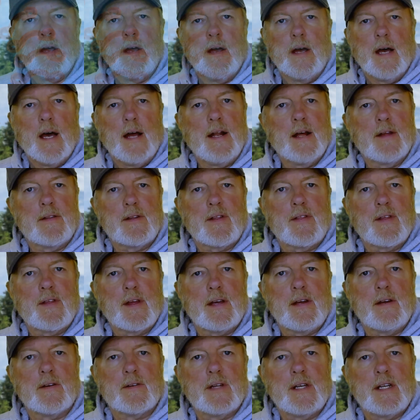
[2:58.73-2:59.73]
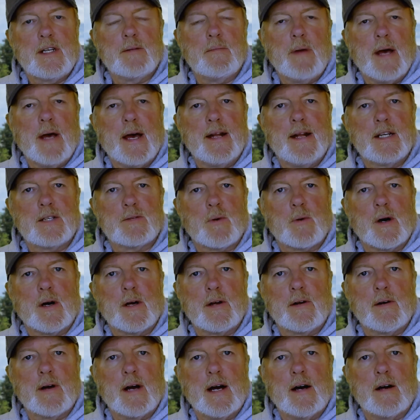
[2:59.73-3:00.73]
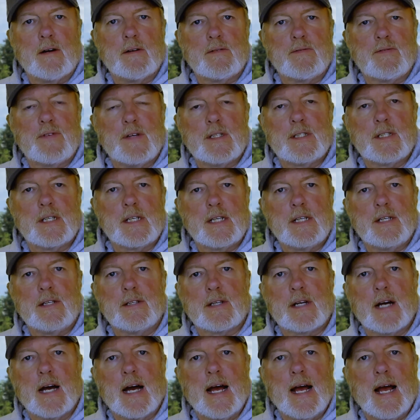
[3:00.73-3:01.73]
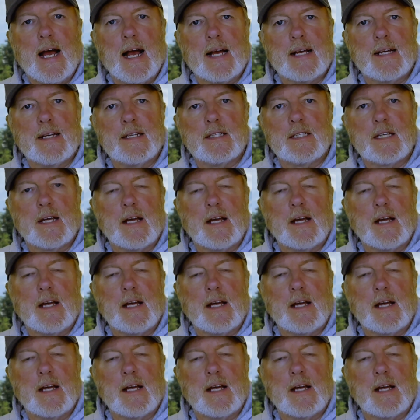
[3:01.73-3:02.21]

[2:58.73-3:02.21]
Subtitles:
Another thing you'll need to manage while you're out fishing in your kayak is